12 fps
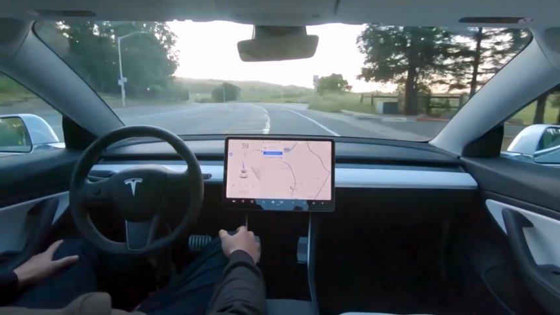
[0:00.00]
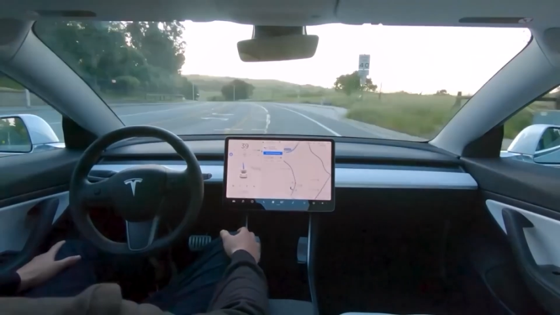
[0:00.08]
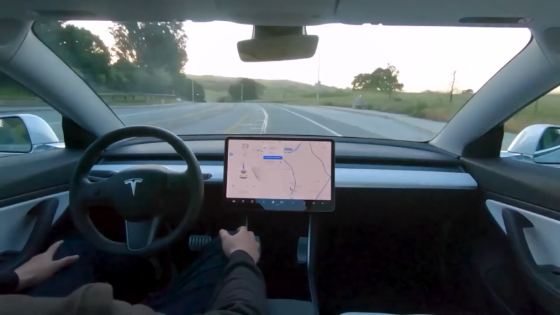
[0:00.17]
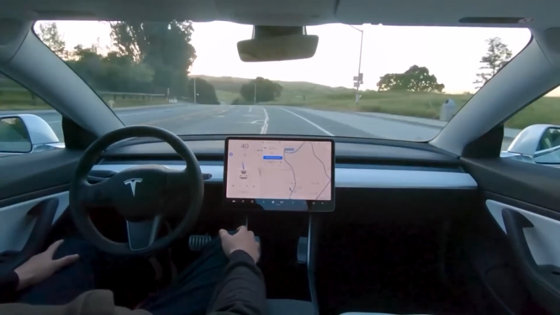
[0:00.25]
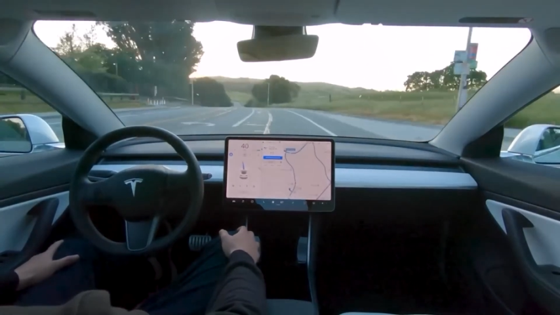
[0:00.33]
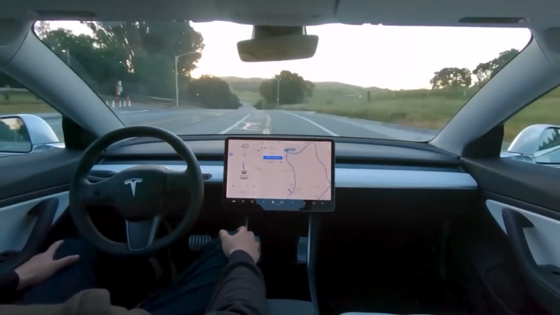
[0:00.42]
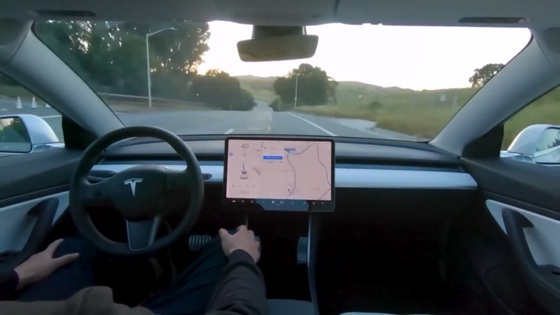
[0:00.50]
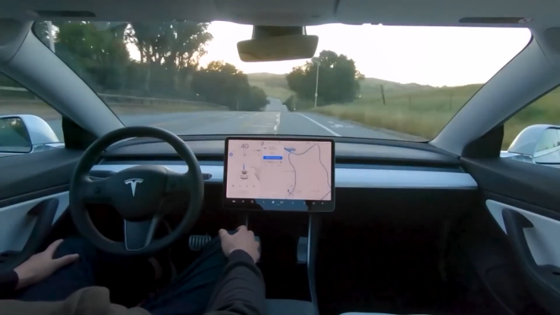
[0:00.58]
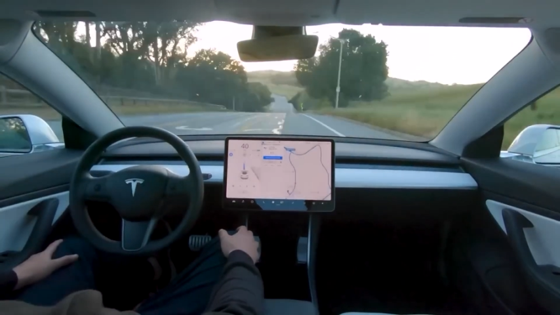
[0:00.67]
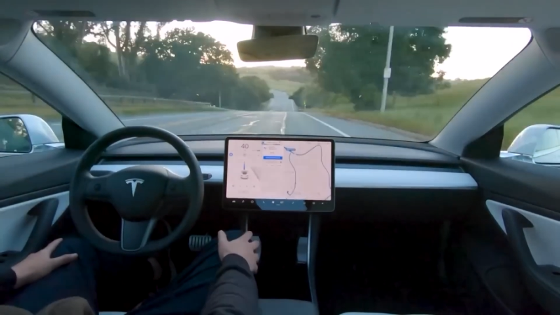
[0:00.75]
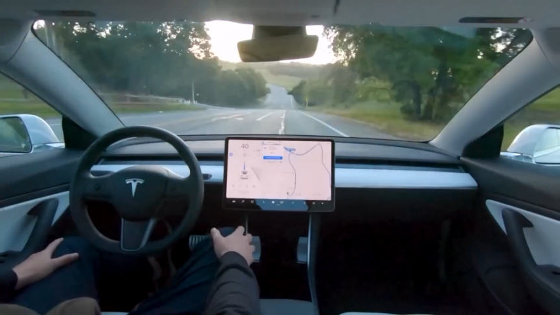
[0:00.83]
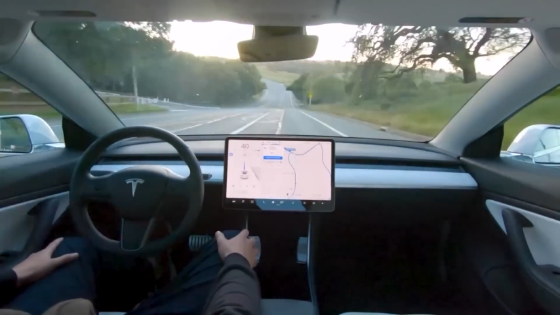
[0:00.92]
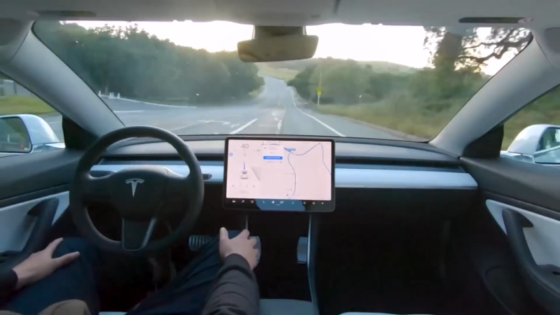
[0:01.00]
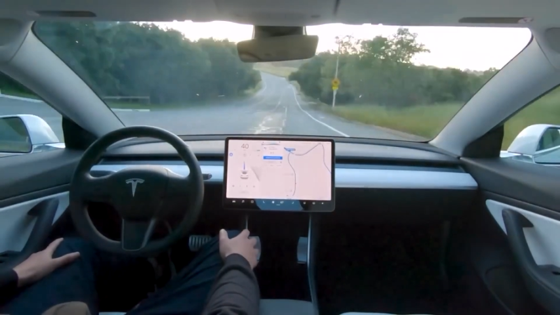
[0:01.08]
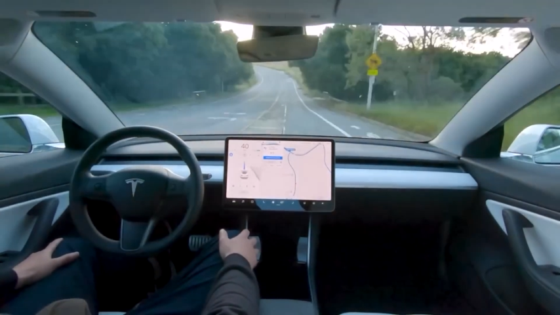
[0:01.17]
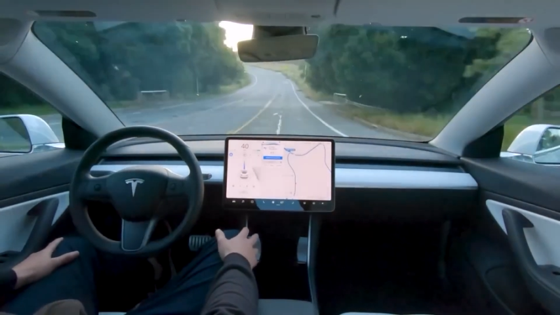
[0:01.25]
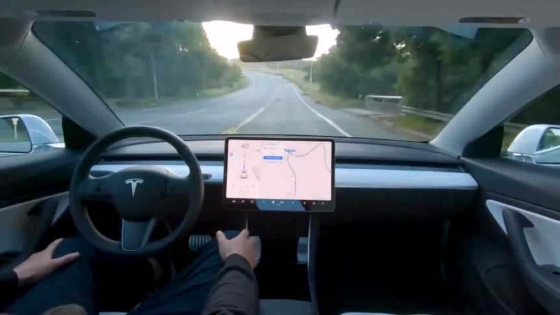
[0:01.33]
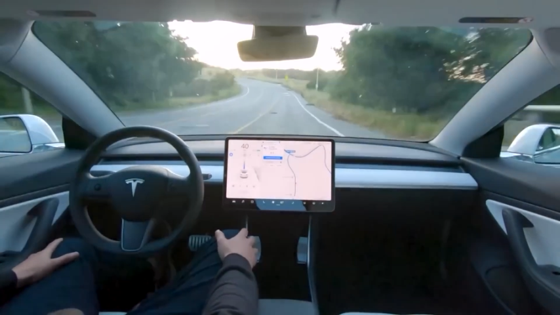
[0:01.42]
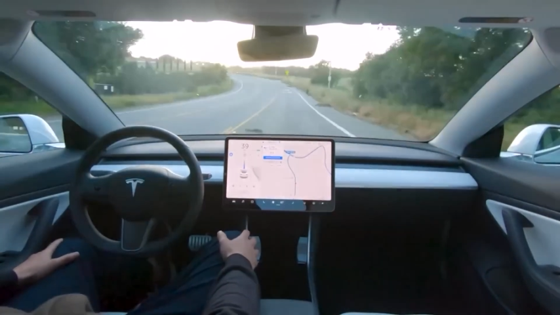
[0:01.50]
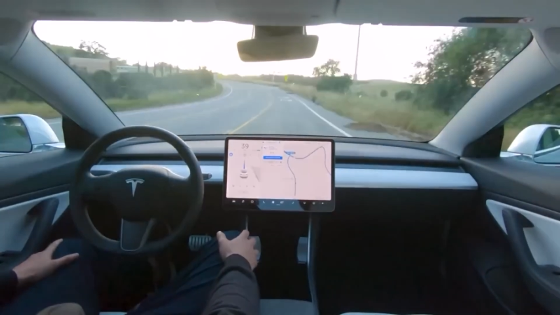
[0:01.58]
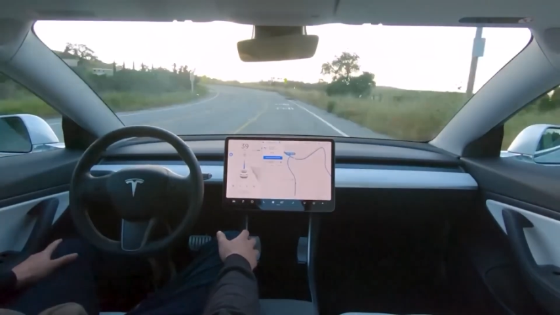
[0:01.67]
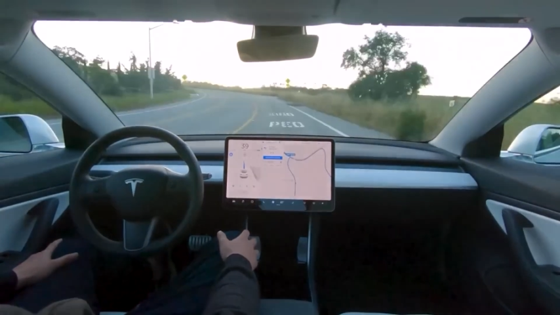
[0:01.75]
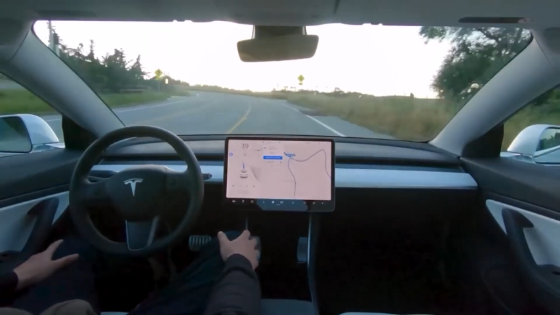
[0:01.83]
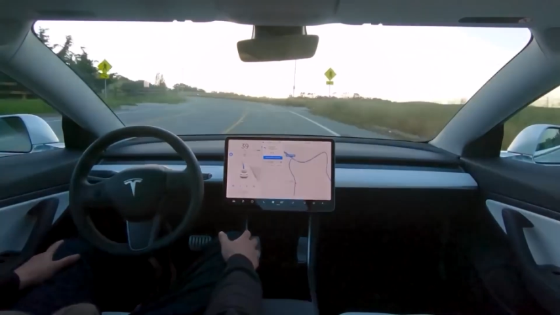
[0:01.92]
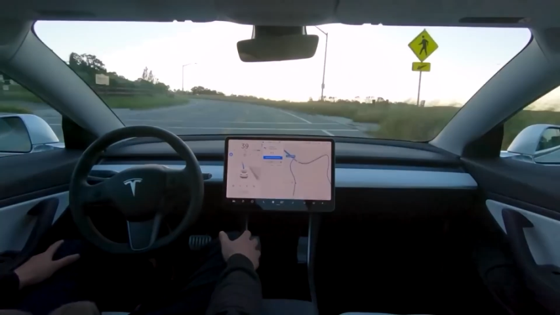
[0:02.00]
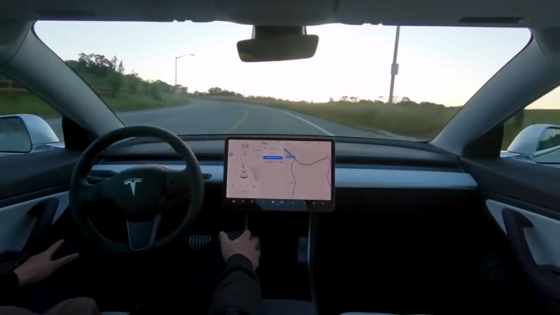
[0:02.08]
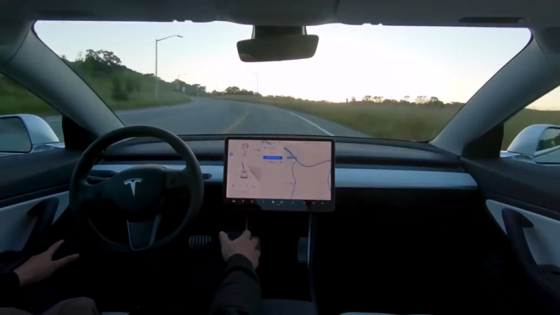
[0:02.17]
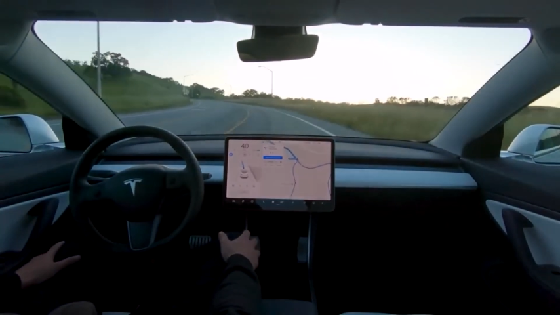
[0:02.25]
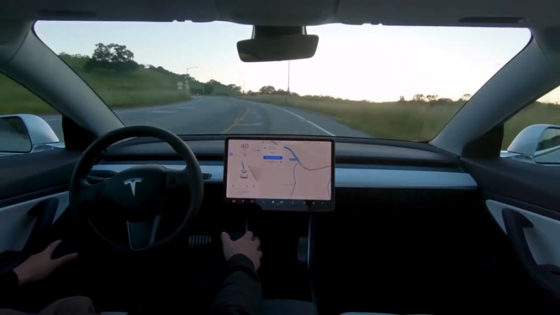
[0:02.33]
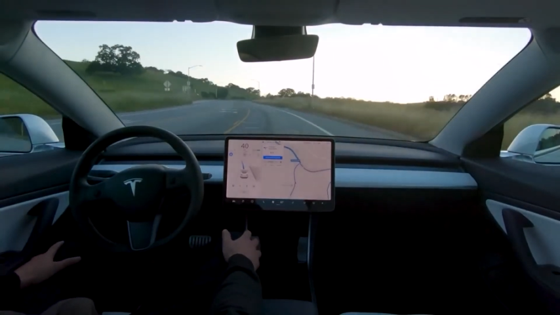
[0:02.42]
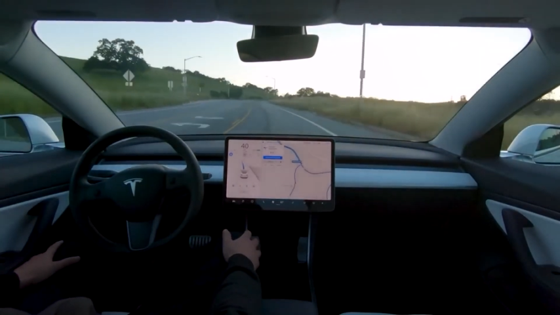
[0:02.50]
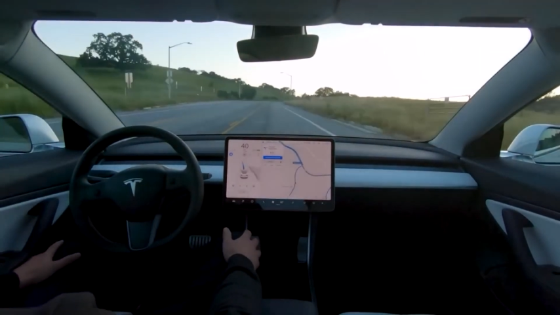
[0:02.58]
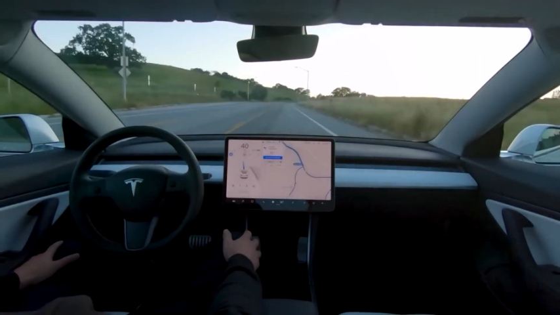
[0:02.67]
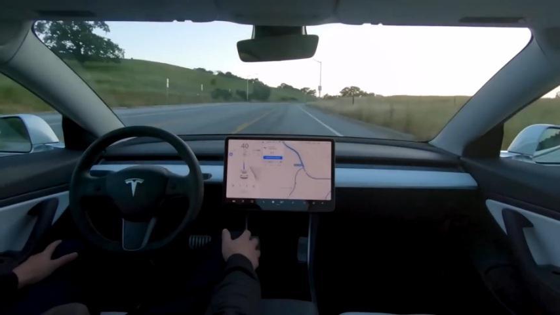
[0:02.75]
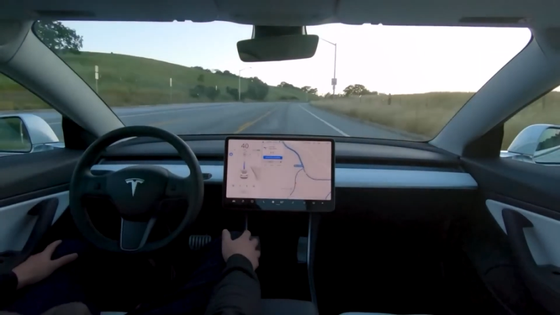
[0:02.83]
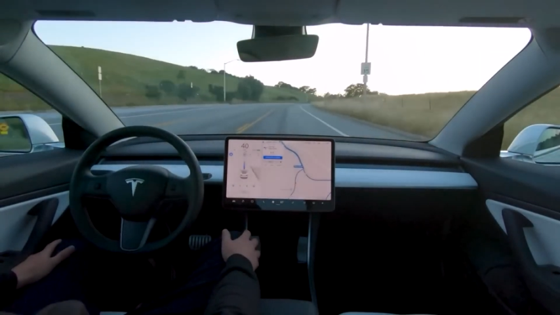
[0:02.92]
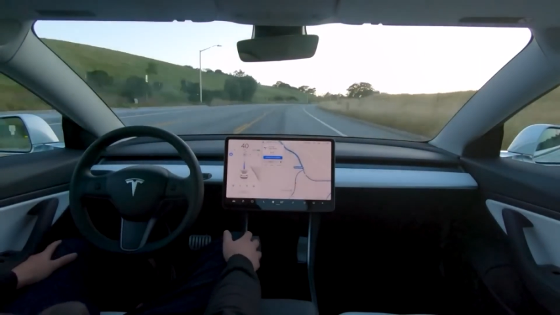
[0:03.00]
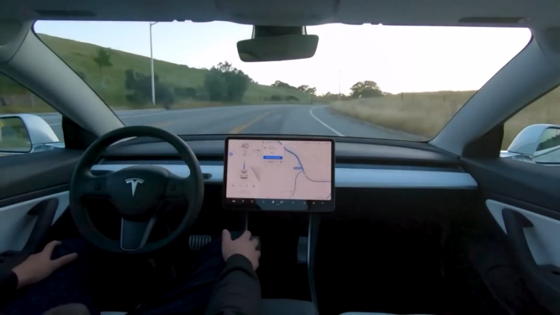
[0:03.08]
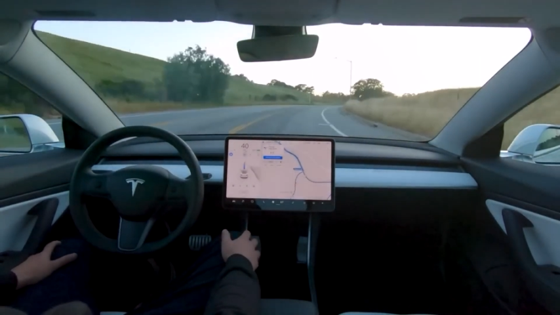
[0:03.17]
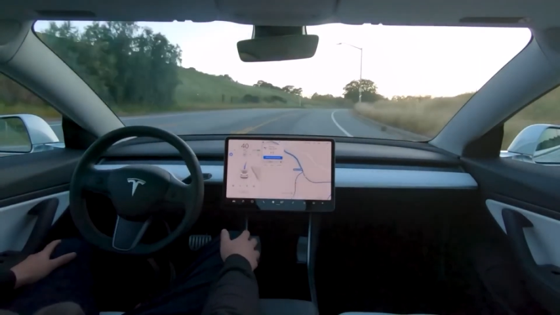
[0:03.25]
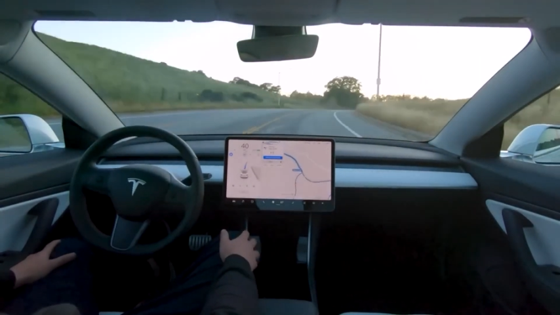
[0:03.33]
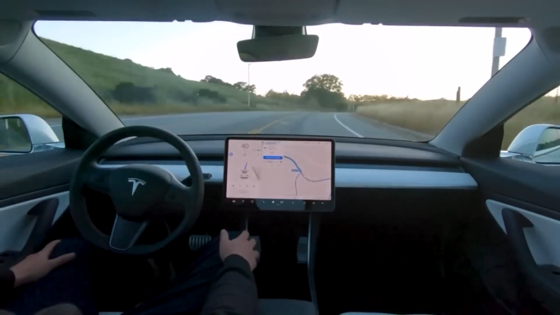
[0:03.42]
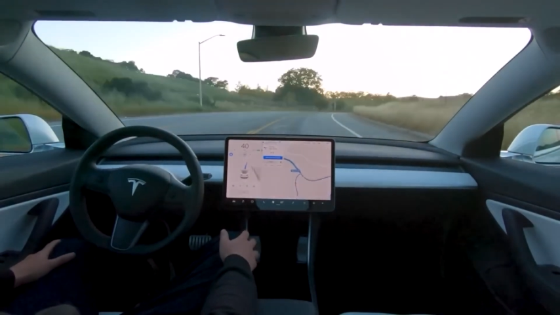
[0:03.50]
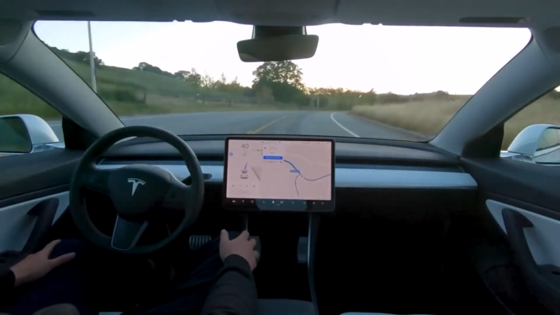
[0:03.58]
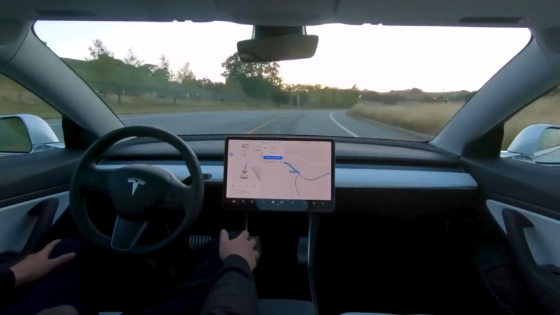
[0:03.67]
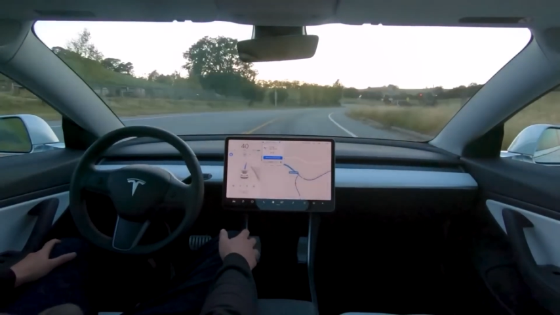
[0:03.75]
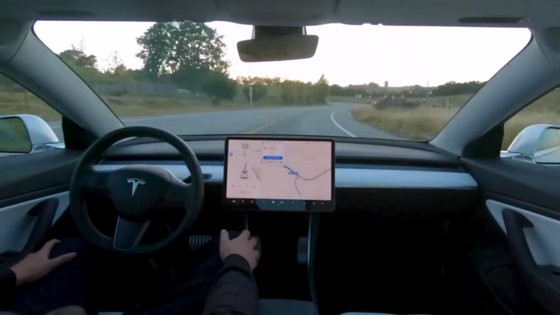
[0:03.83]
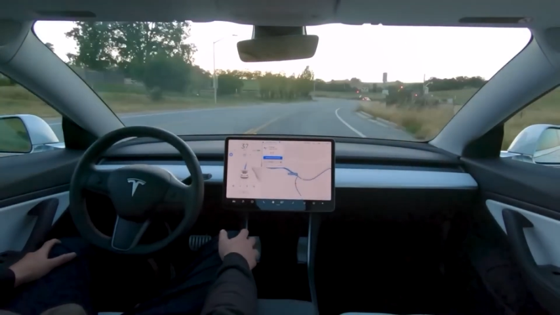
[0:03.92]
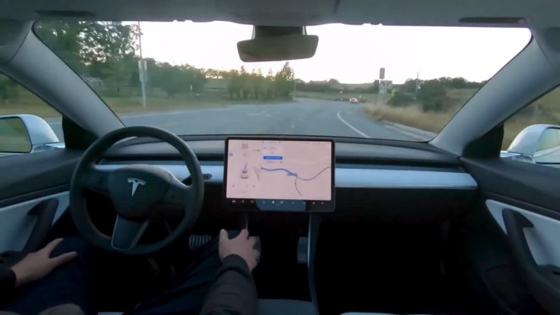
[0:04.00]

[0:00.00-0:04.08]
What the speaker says: [unreadable: no face in view]